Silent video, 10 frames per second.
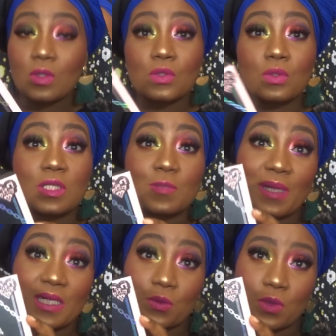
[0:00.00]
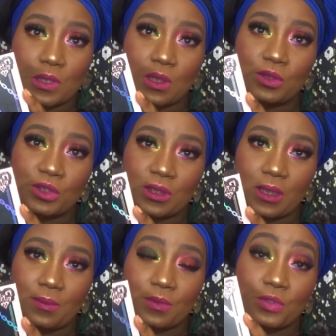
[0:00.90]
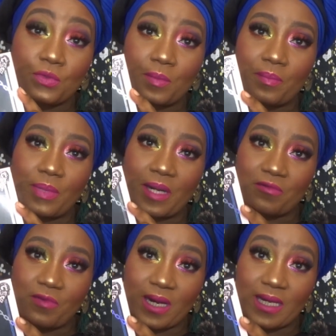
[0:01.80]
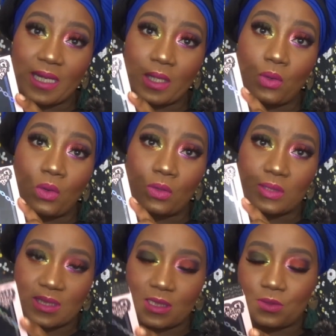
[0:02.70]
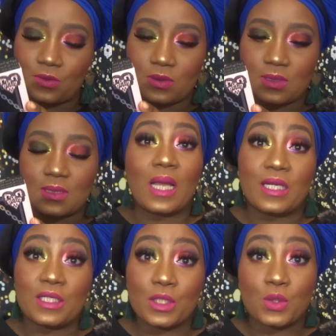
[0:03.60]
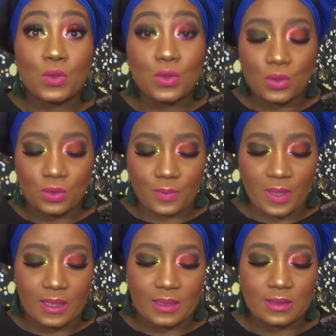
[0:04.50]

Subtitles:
So this palette was launched during Black Friday on sales, and it's a two-tone palette.